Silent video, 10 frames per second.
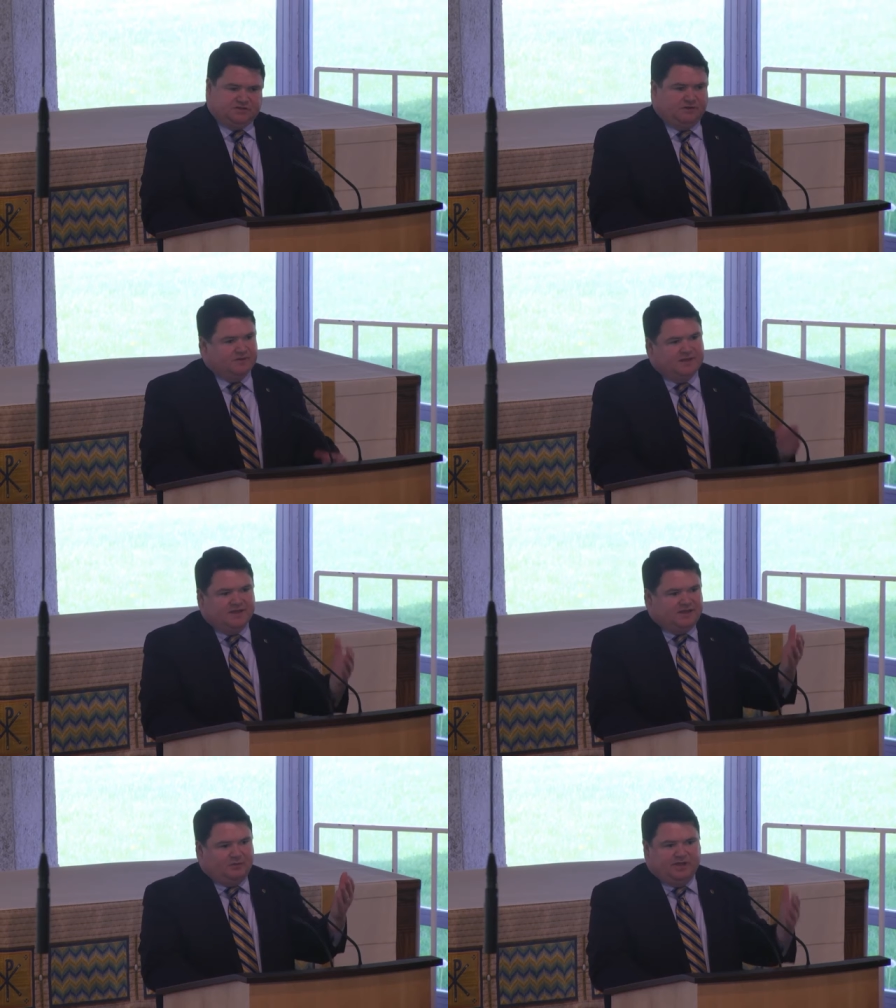So,
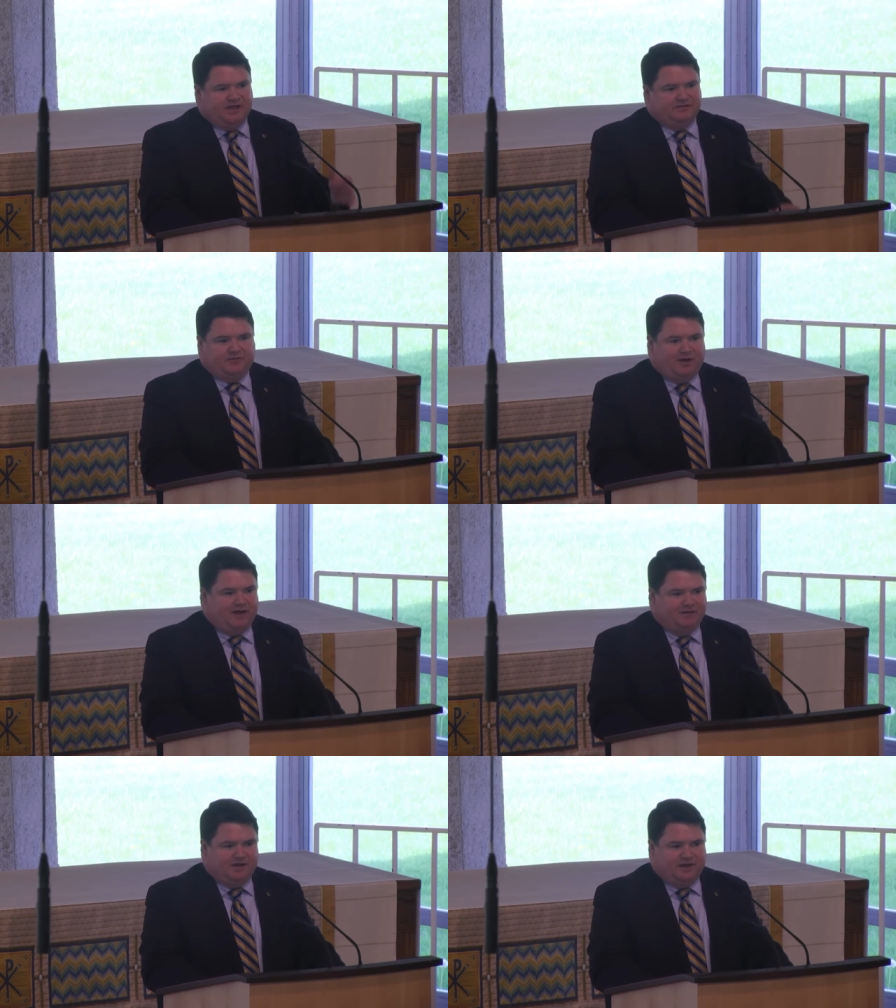can we give
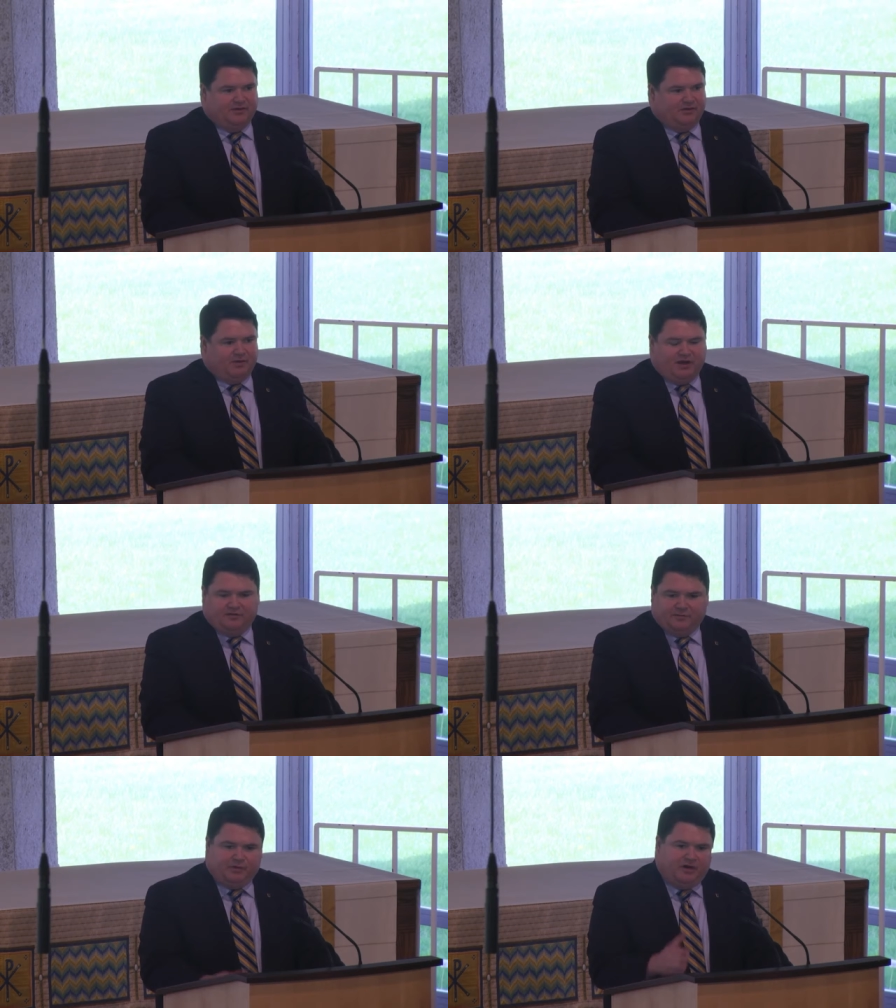Thrivent another
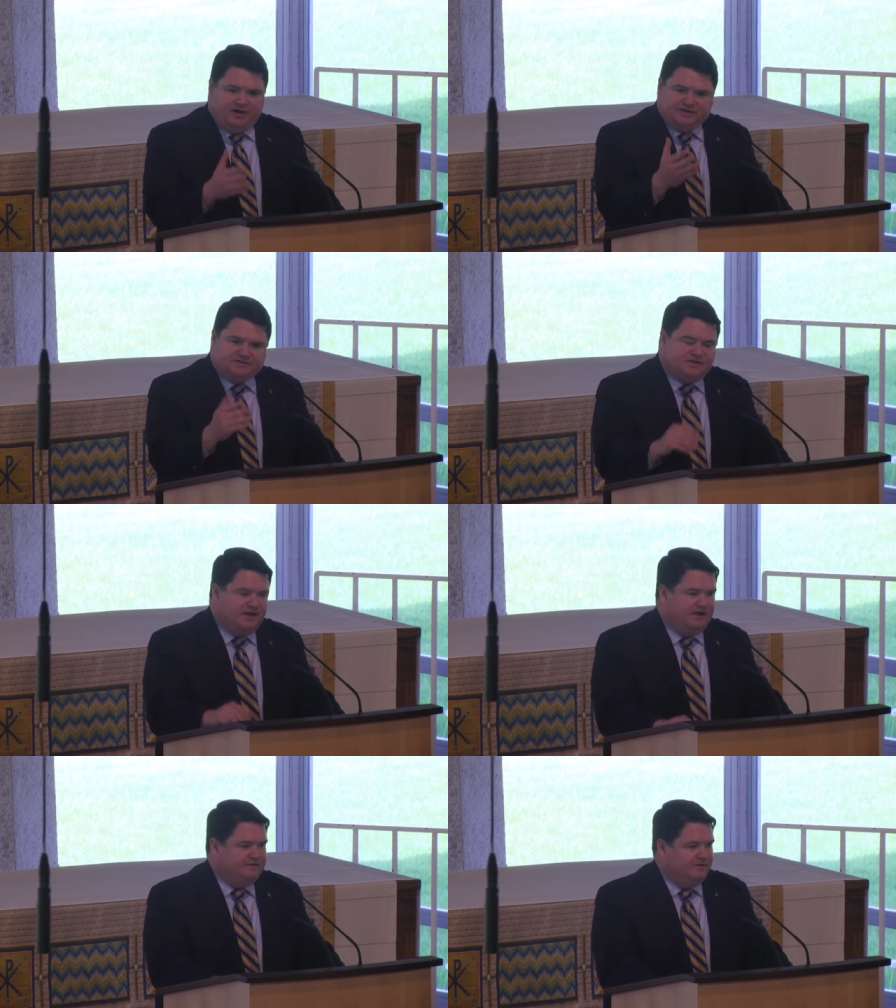round of applause
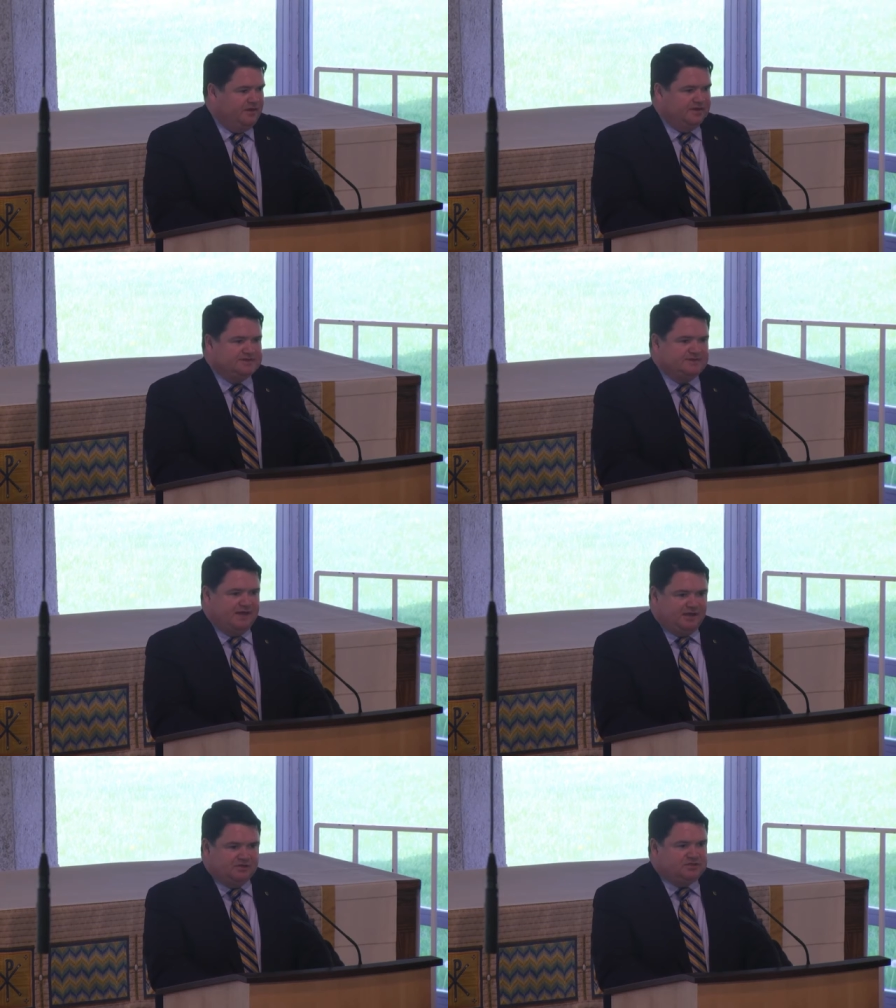uh, for this?
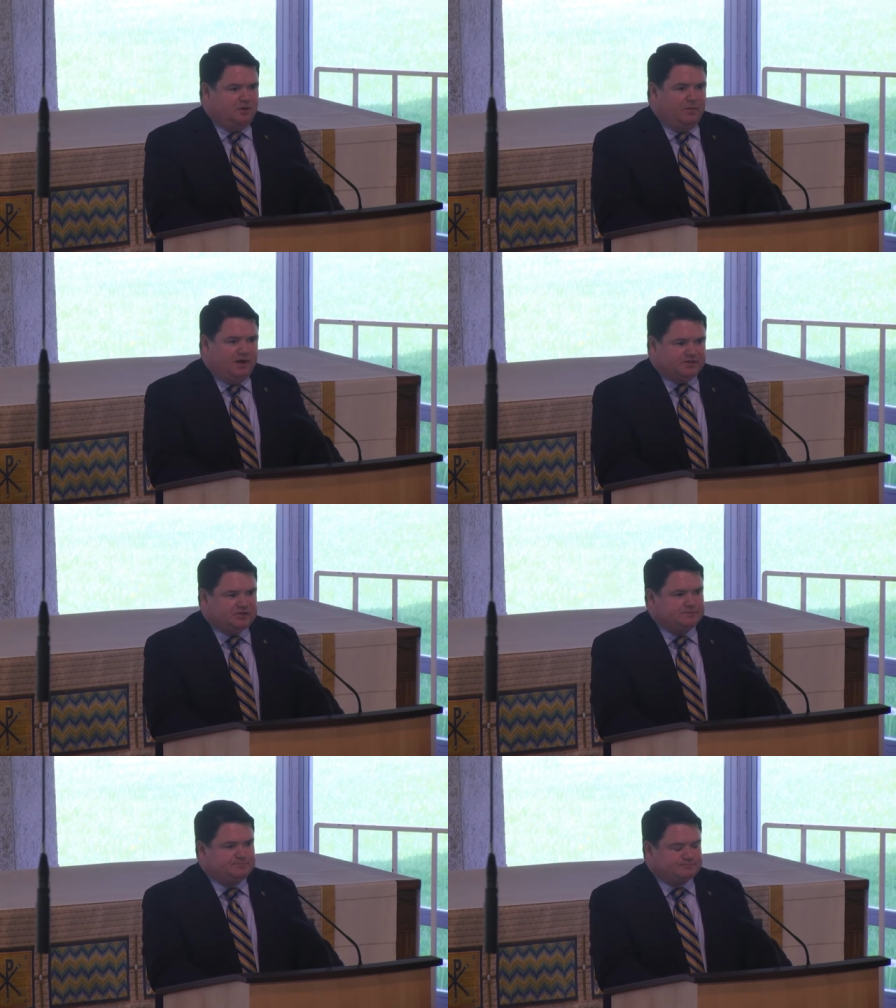Thank you so much.